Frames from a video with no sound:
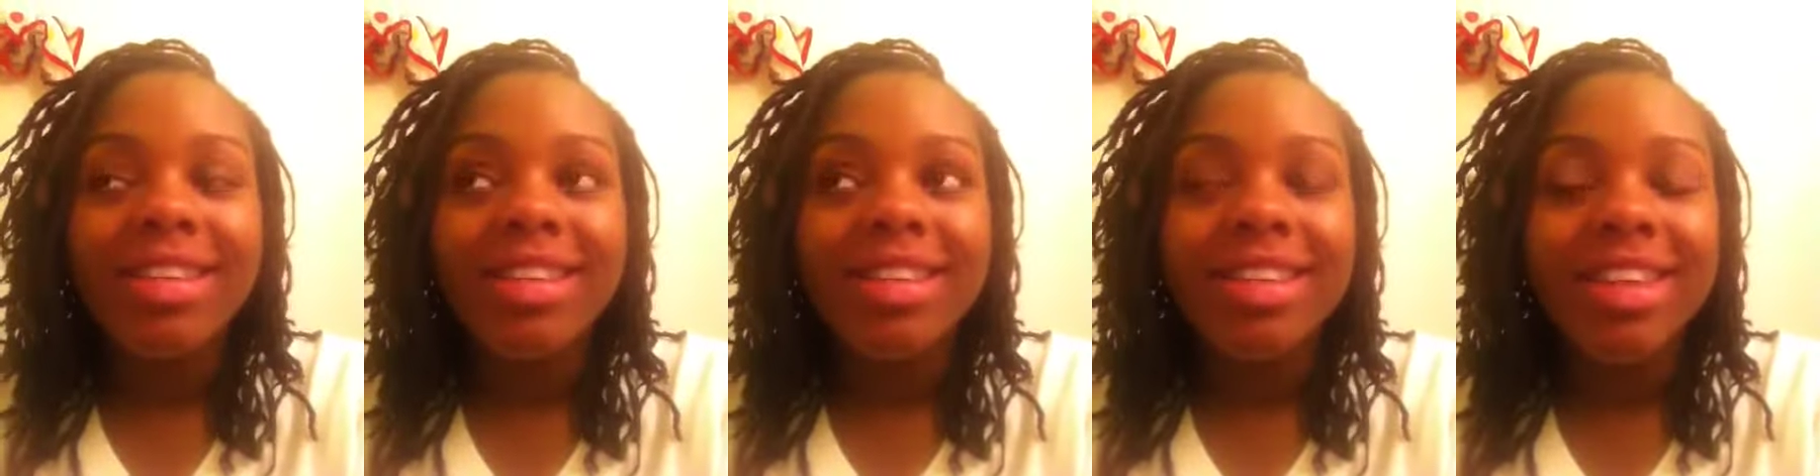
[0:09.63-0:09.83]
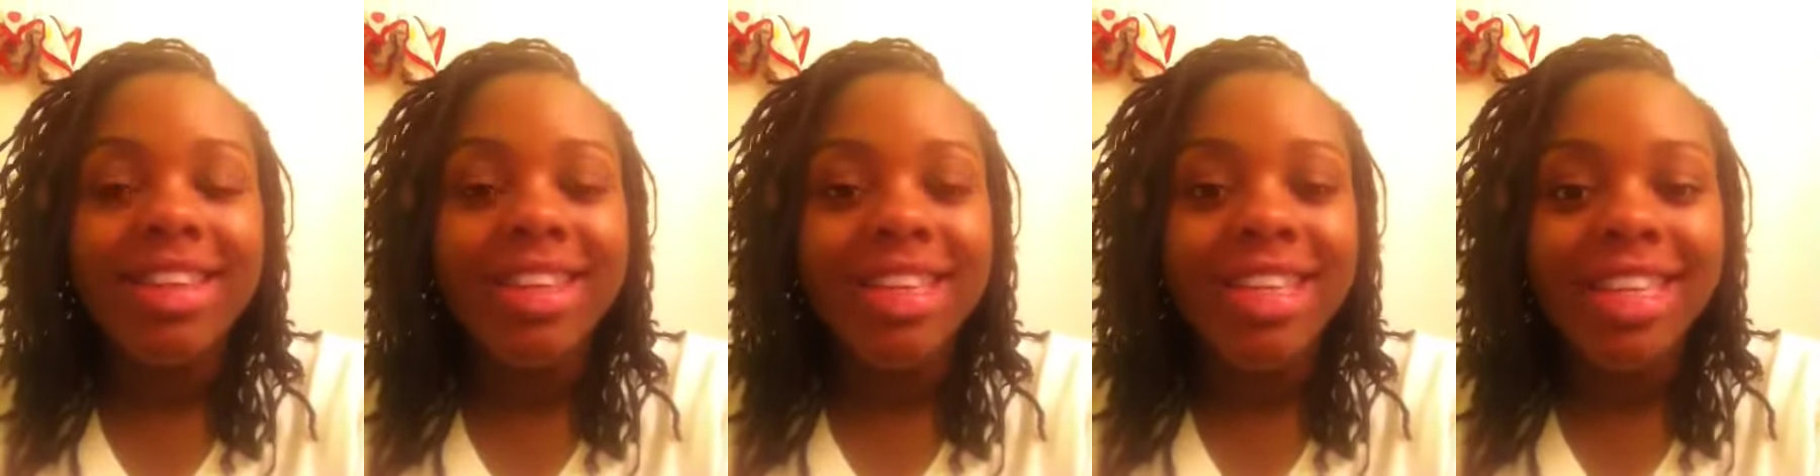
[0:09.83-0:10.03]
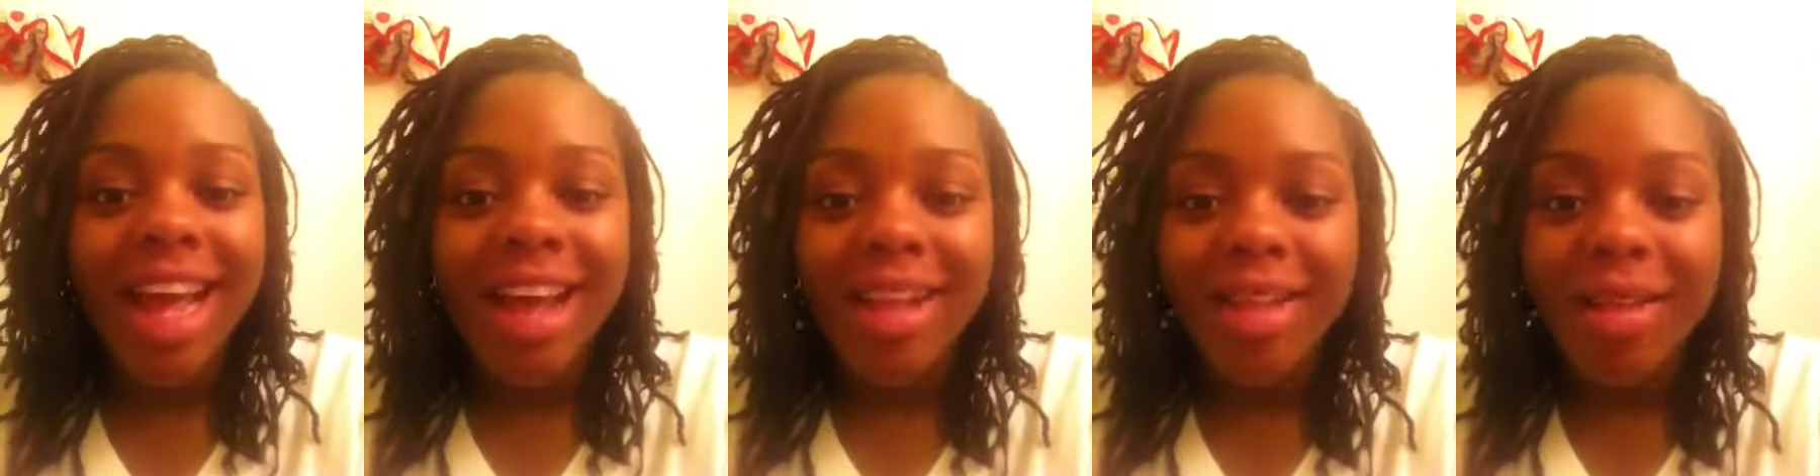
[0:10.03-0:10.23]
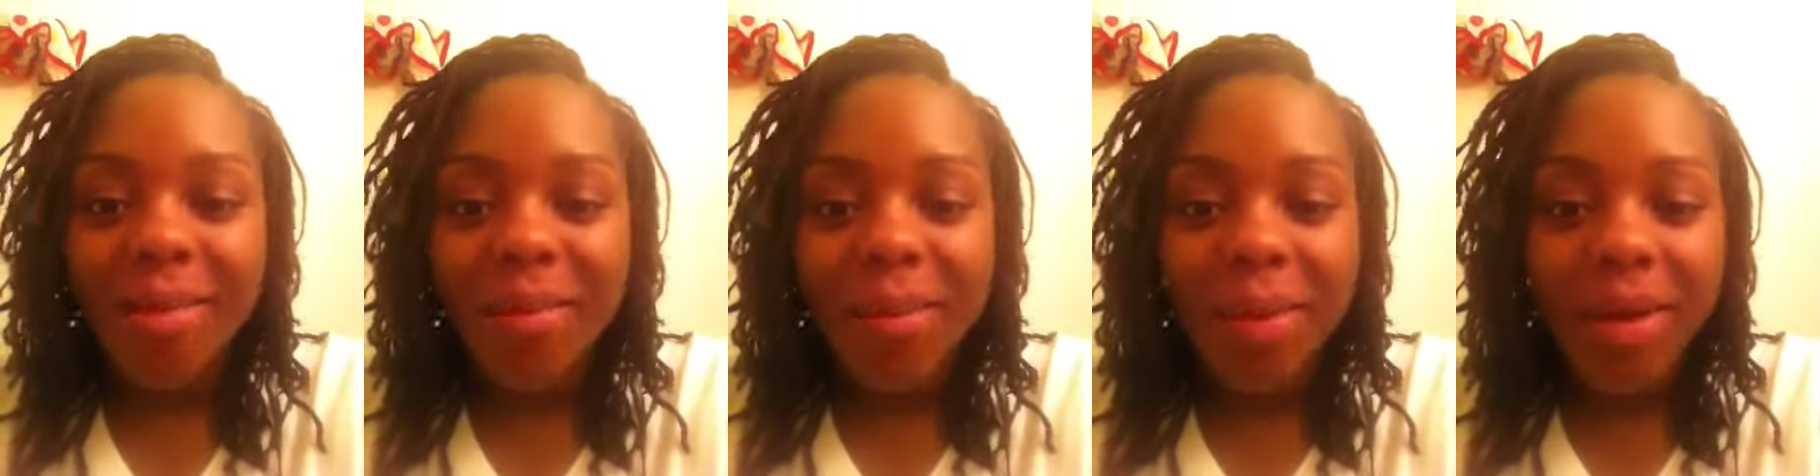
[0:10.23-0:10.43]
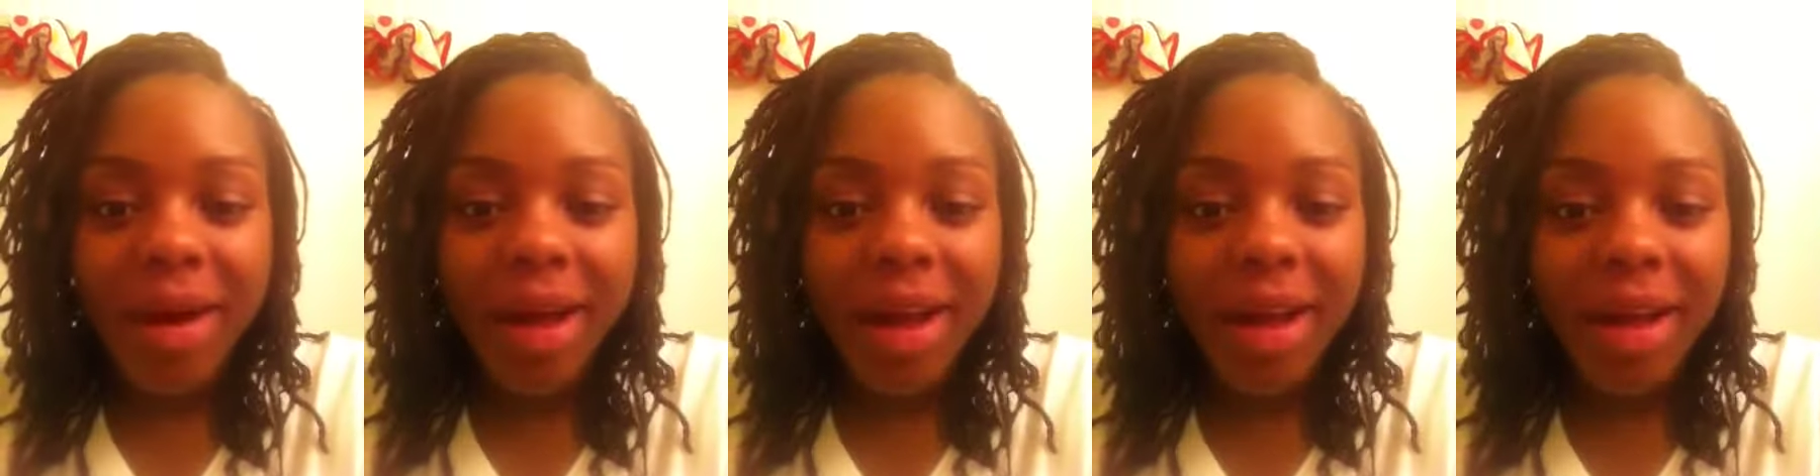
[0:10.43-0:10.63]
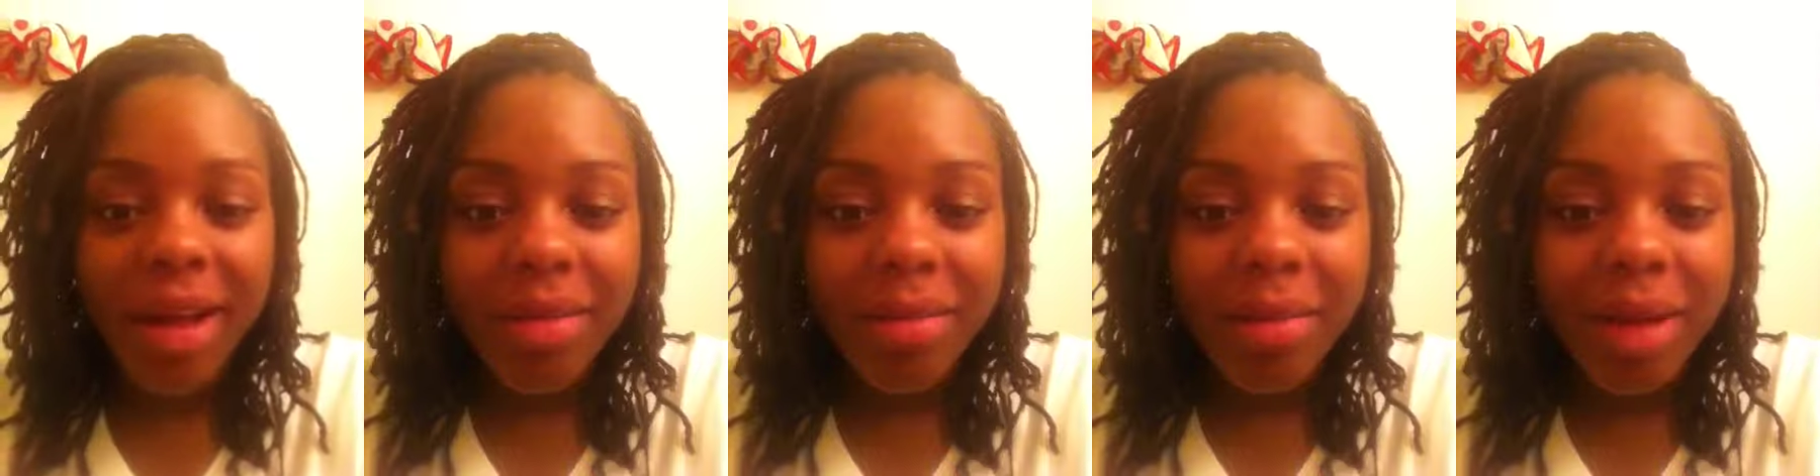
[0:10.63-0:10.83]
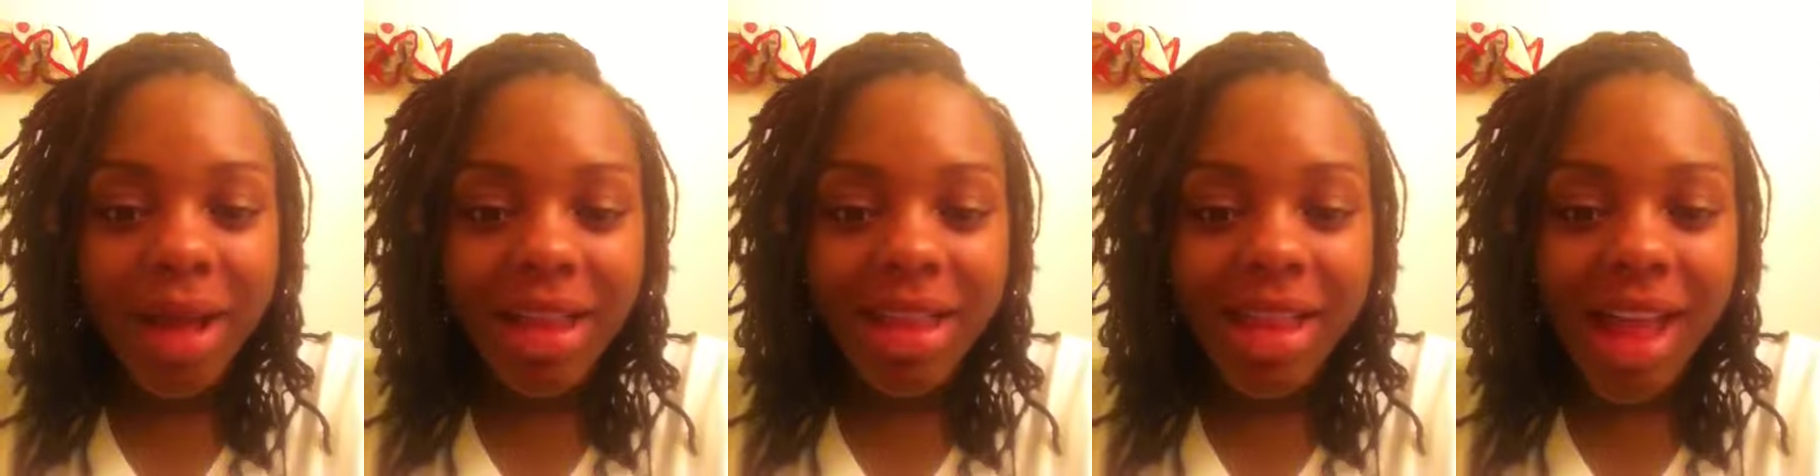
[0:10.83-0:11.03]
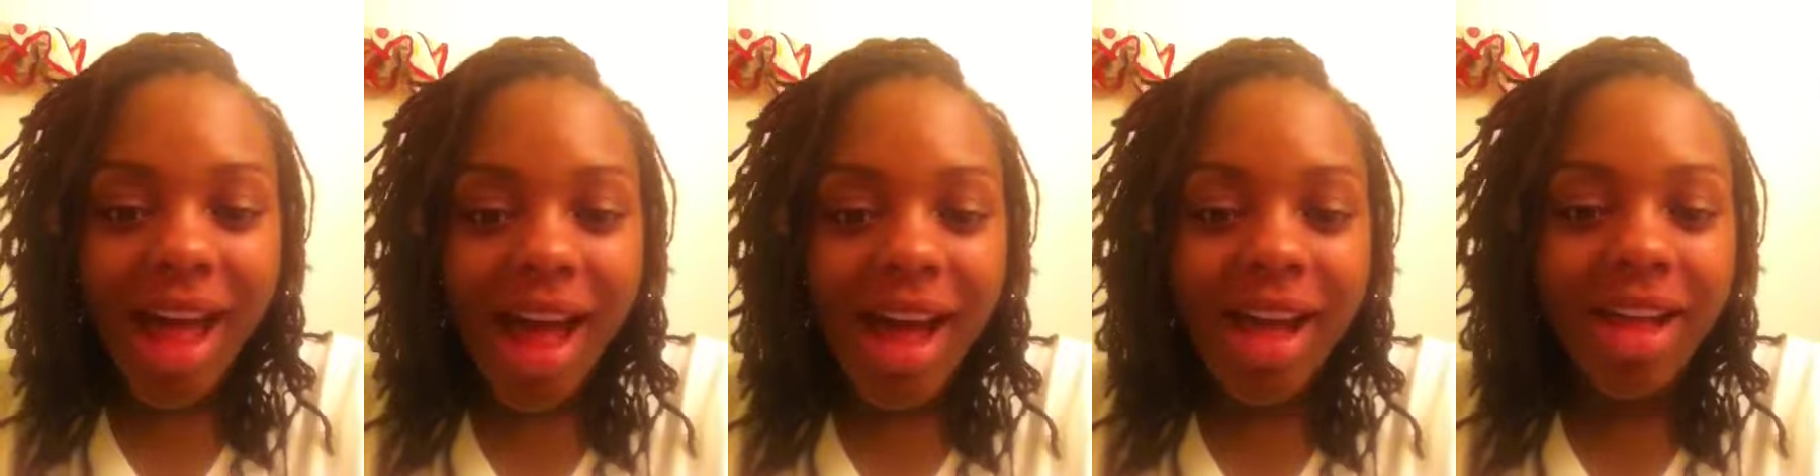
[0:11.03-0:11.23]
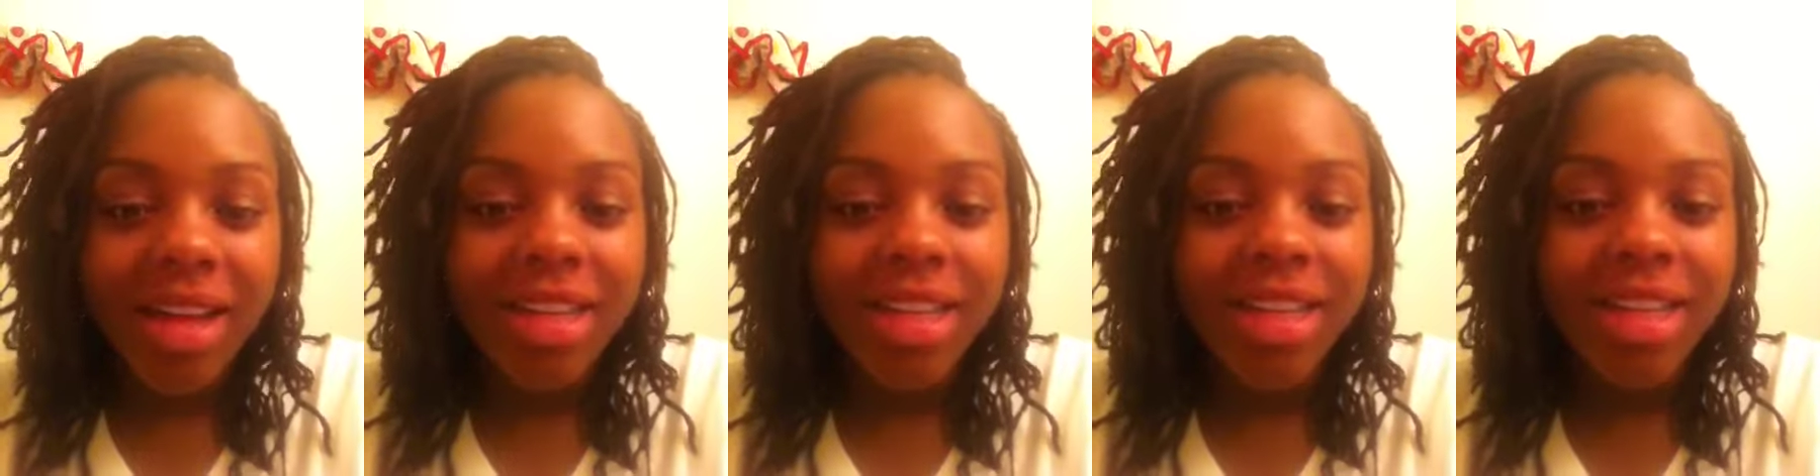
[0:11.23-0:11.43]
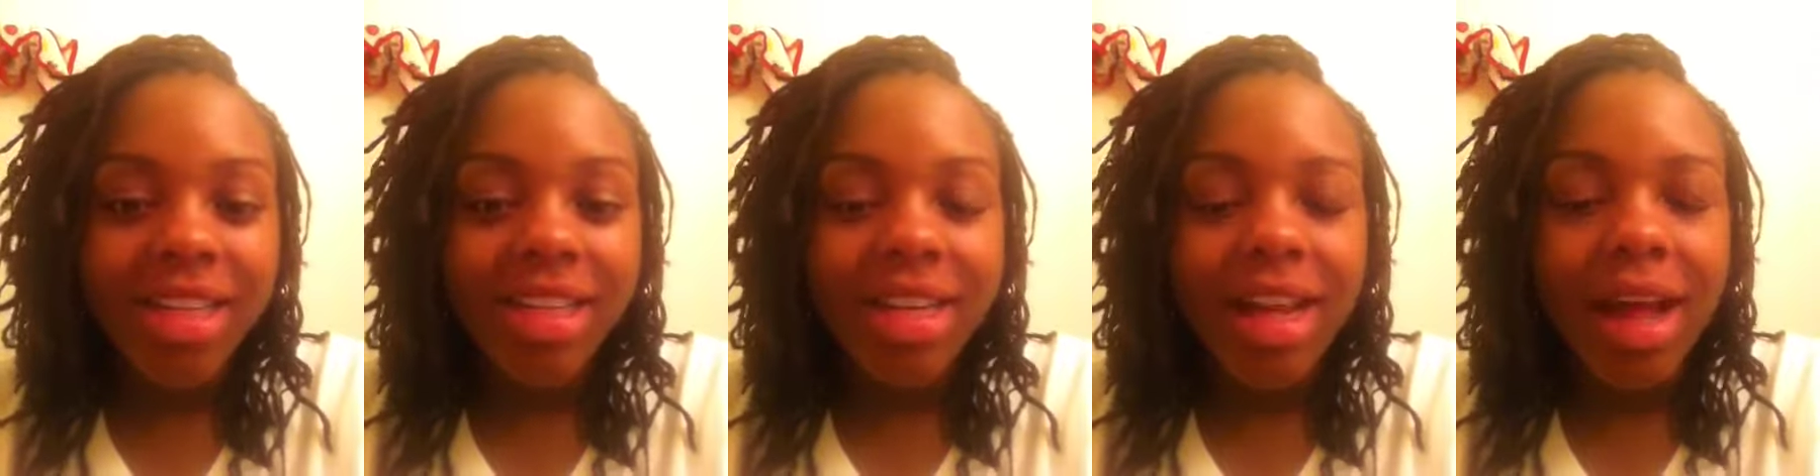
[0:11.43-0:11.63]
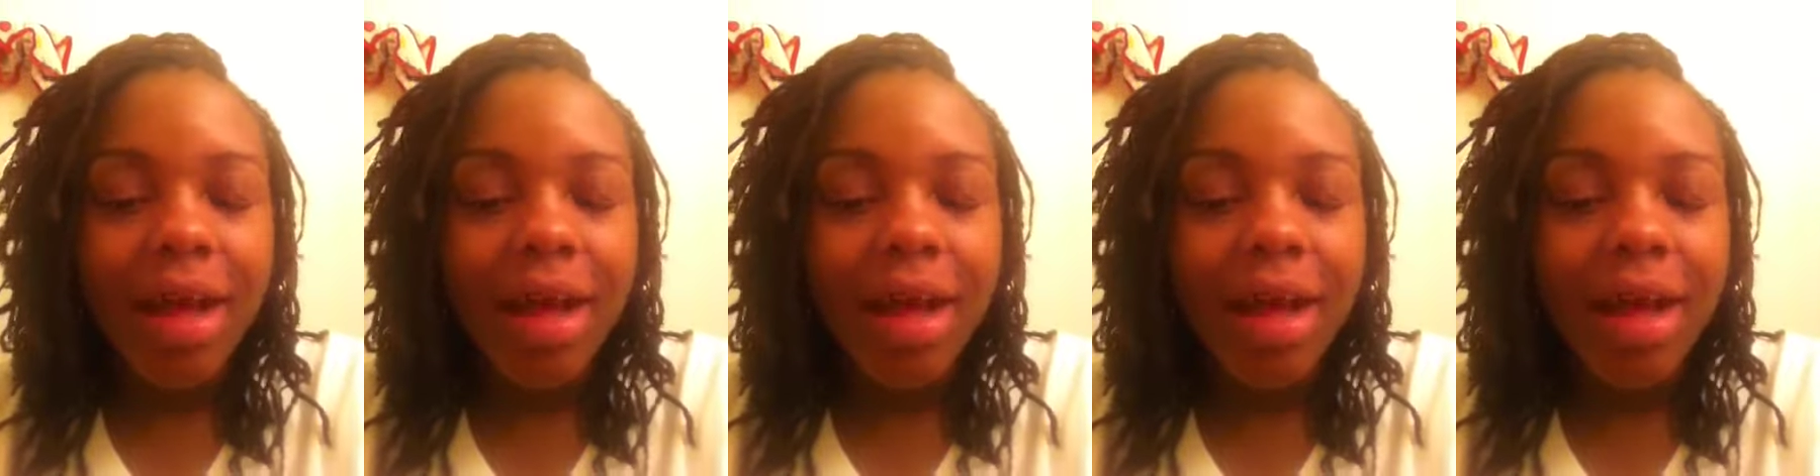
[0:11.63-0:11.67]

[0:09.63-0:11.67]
just celebrate my locks and